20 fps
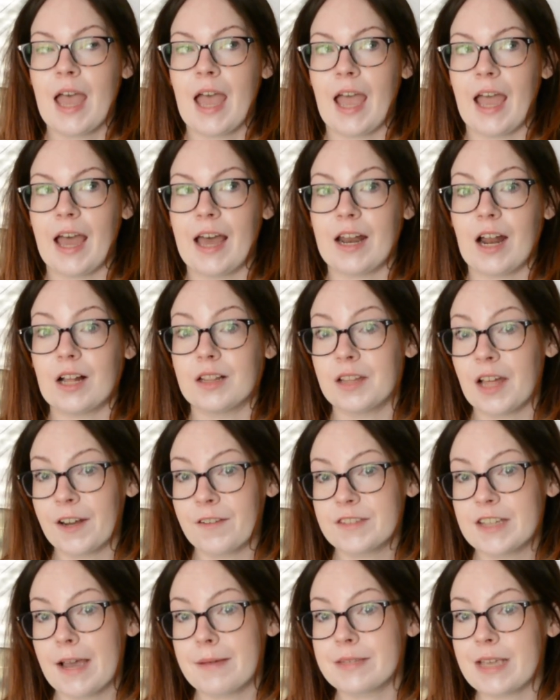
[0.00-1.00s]
And a lot
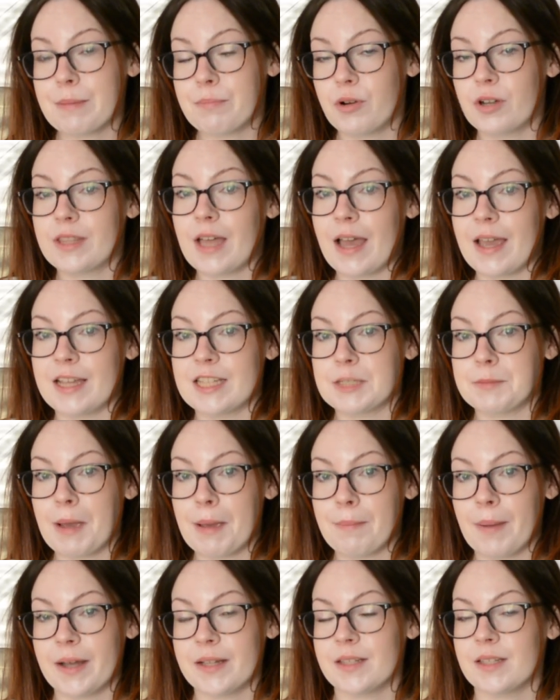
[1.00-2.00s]
of times I put that into my
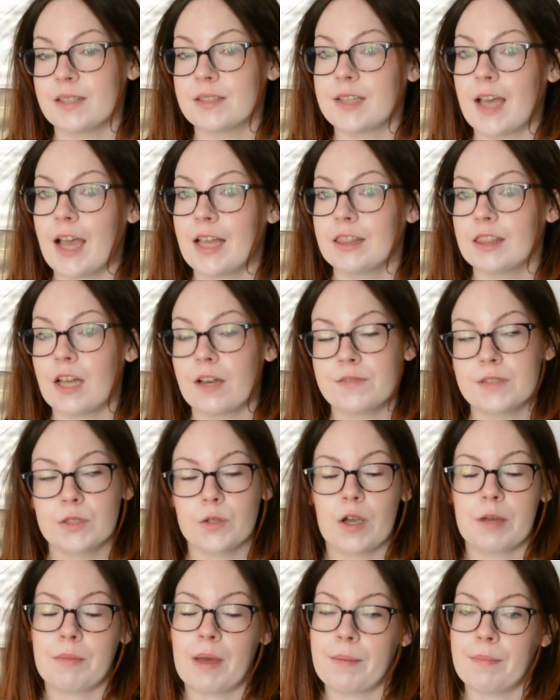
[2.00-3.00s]
buttons. I love
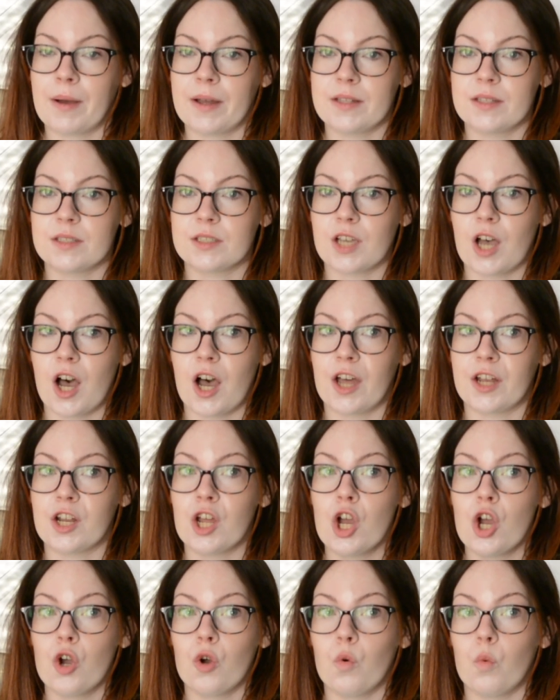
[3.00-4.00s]
sewing my buttons on
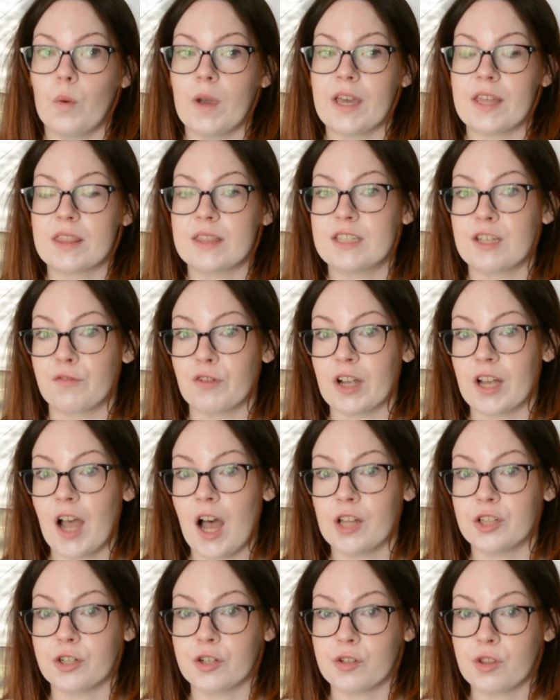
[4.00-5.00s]
with different
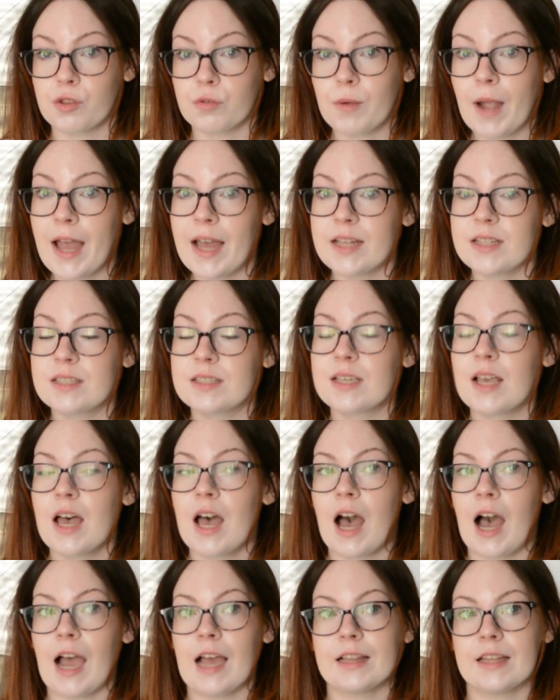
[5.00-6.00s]
color threads.
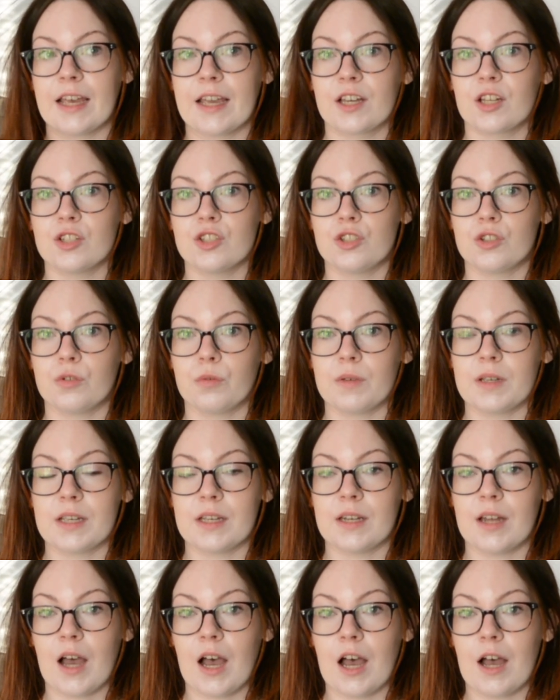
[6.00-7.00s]
I like
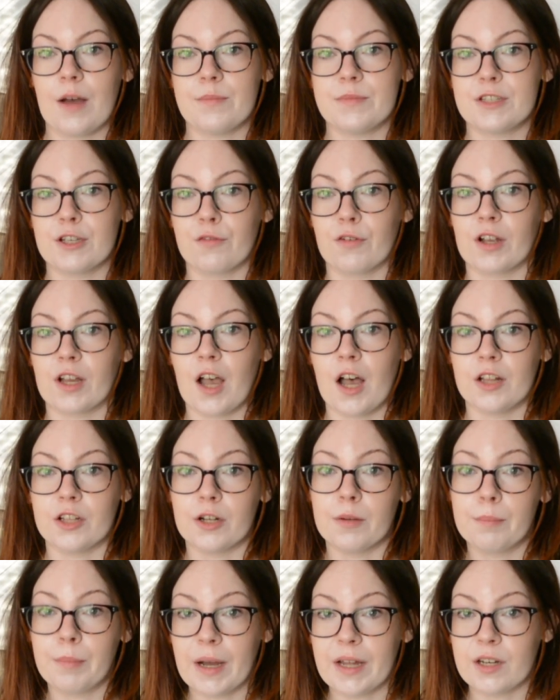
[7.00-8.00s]
doing different
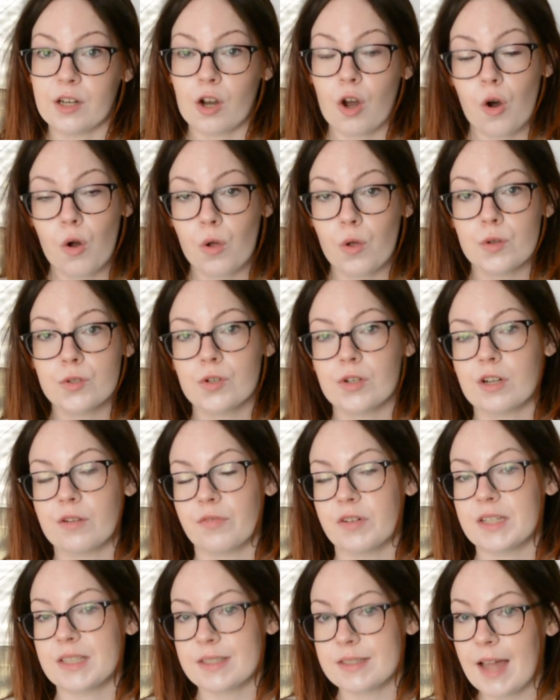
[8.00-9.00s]
color buttonholes or
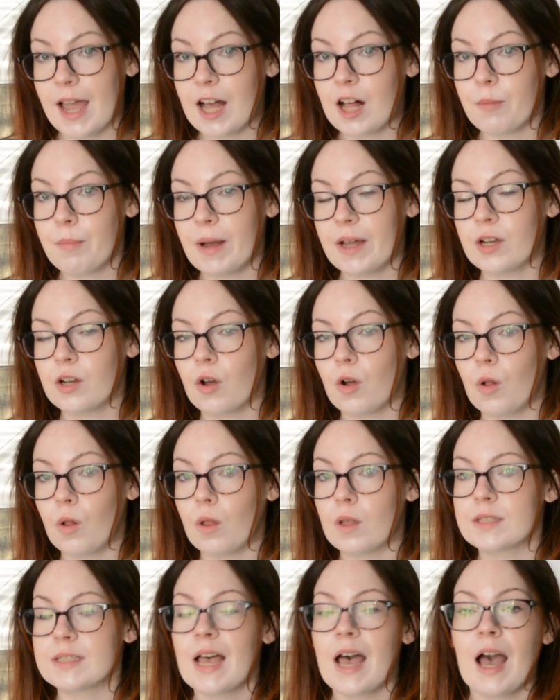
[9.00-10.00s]
different style
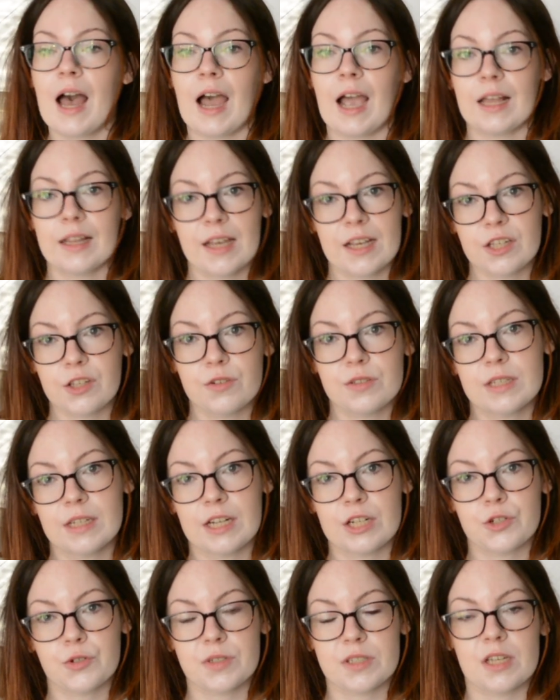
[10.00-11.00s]
buttonholes. I like using
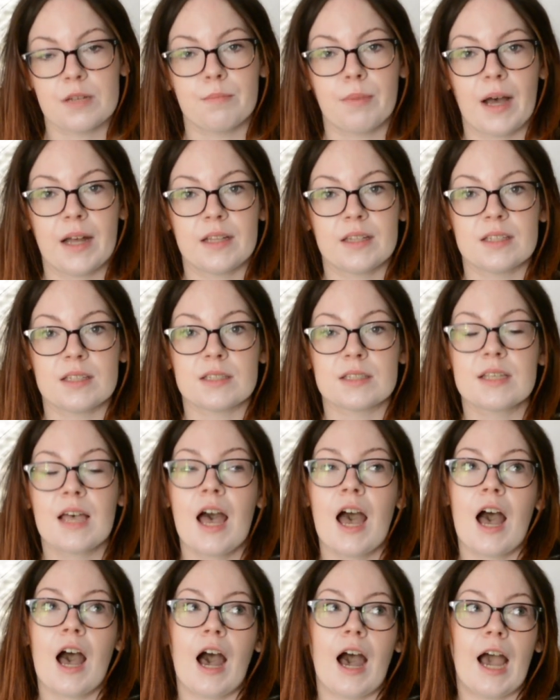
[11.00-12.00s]
interesting buttons.
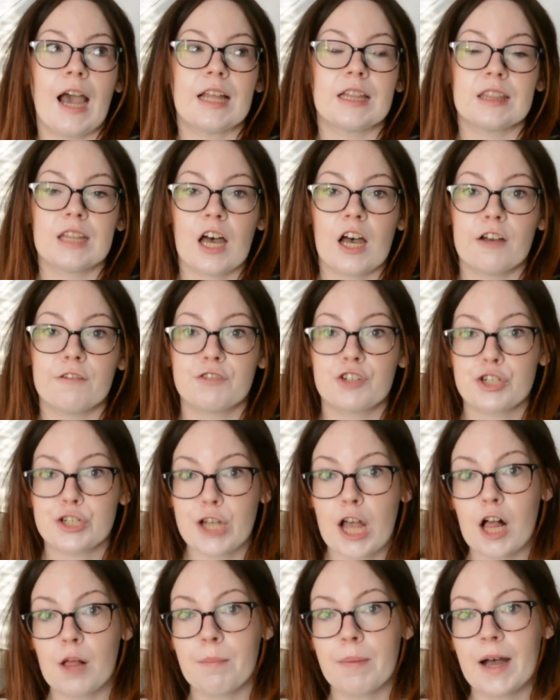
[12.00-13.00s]
I love
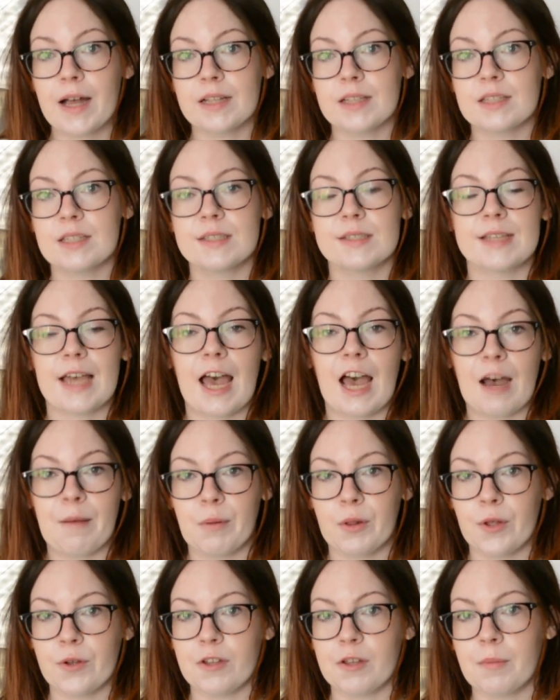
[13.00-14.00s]
shell buttons,
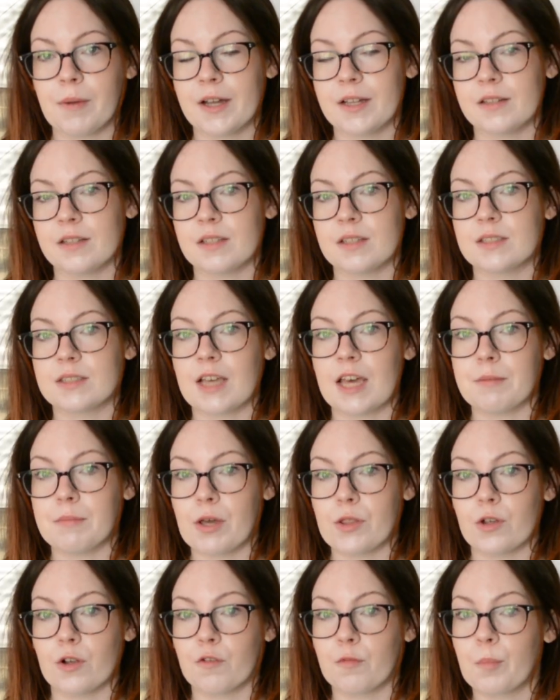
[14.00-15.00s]
abalone buttons, and
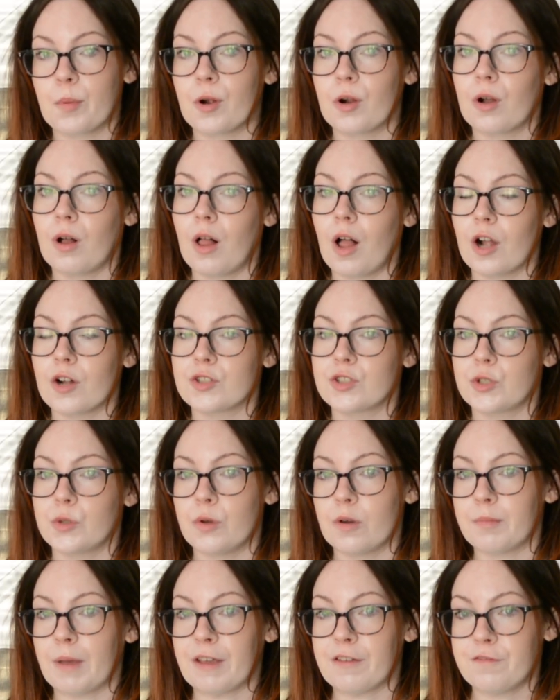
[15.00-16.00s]
mother of pearl are two
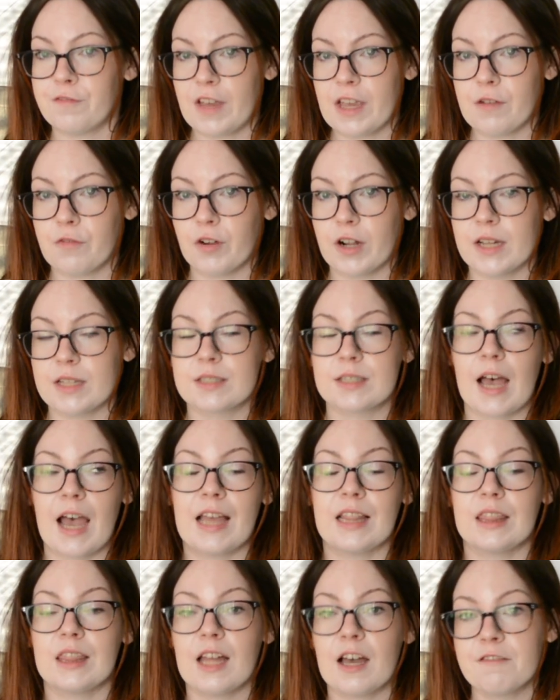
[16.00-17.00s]
of my favorites. I
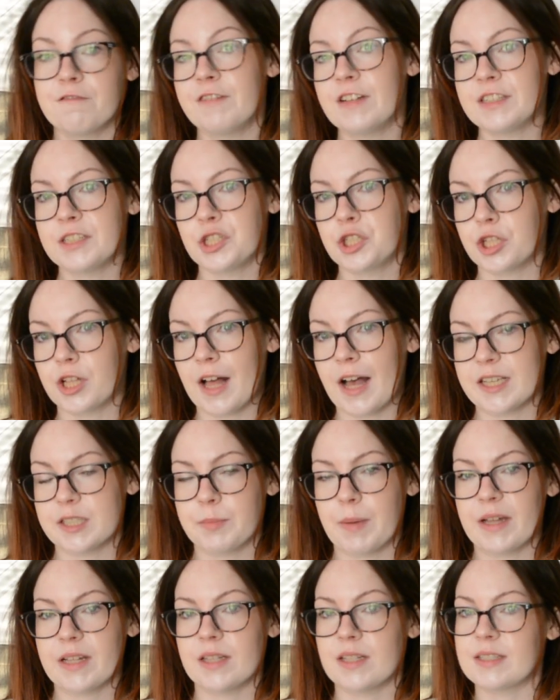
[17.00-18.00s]
love vintage glass
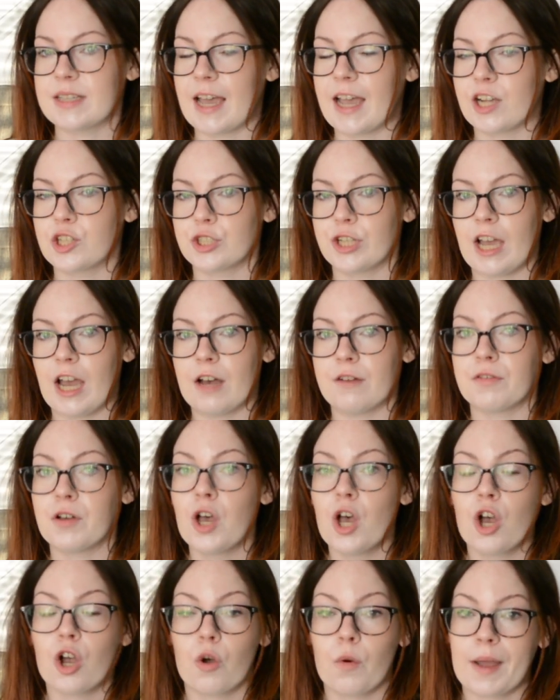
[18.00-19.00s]
buttons. I actually have
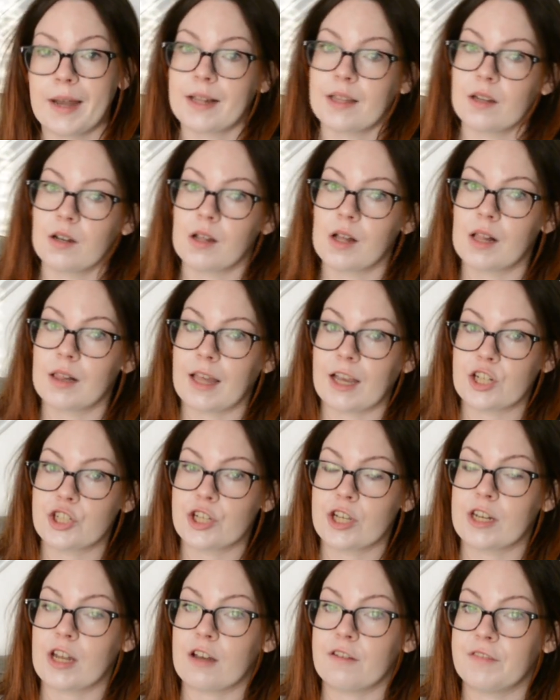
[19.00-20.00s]
quite a little
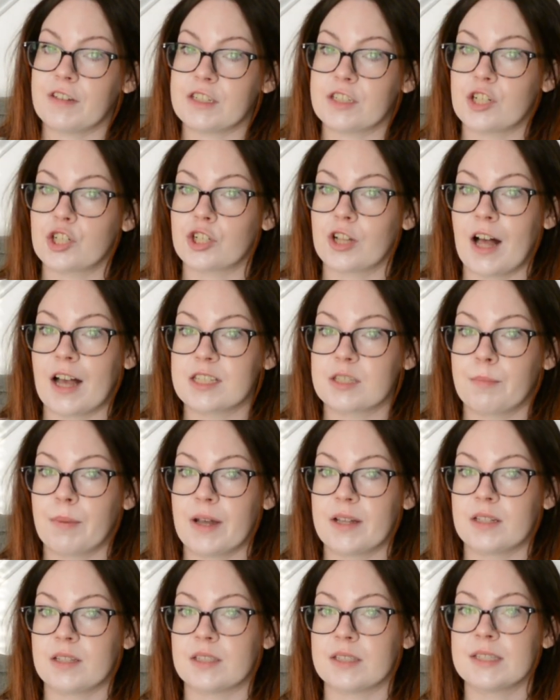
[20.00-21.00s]
collection of vintage glass
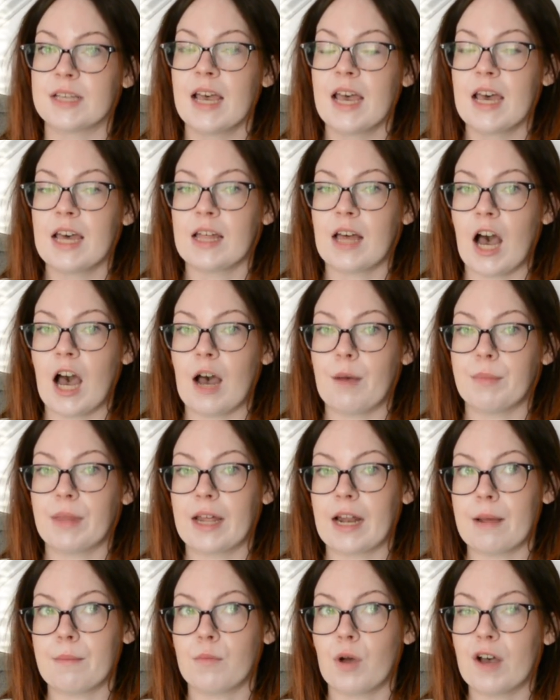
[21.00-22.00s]
buttons
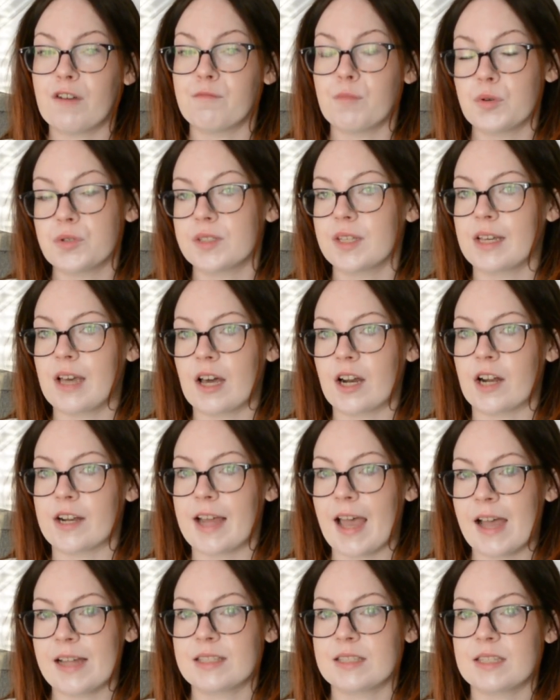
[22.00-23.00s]
that I have mostly got on
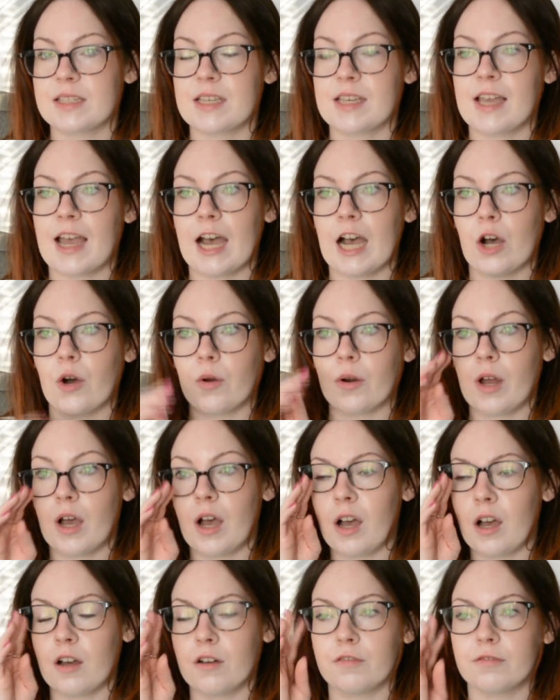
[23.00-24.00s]
Etsy out
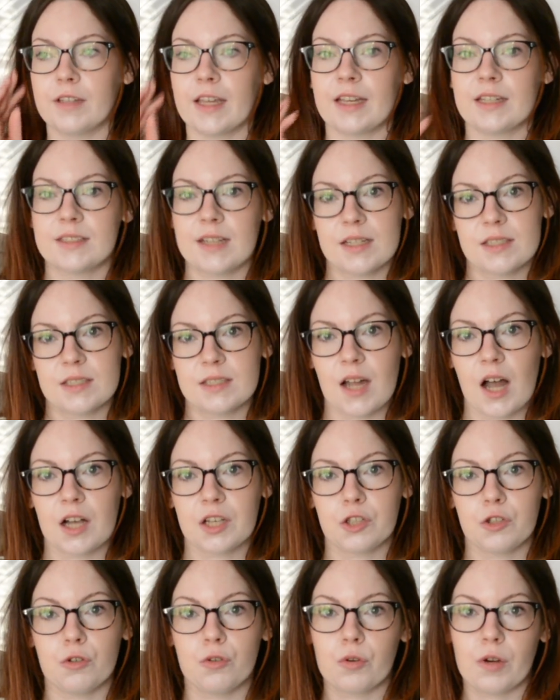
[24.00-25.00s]
of like dead
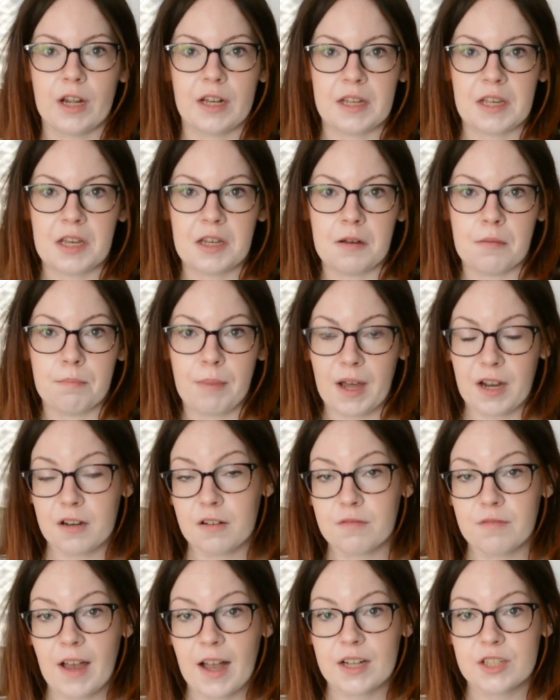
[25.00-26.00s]
stock Ukrainian
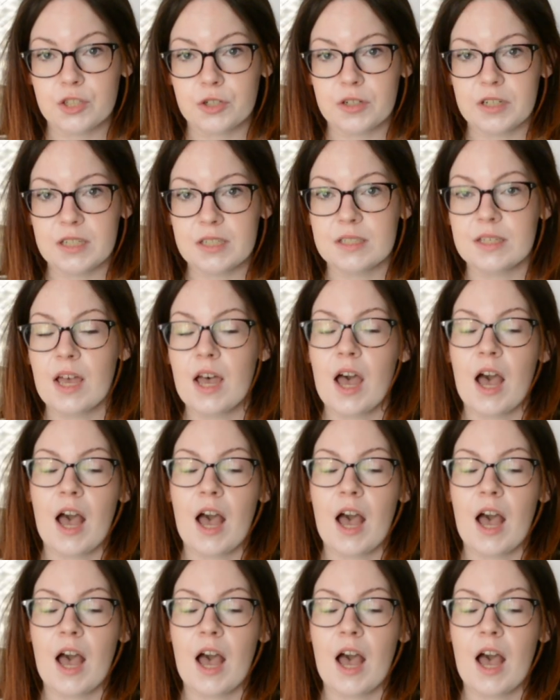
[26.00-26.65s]
button factories.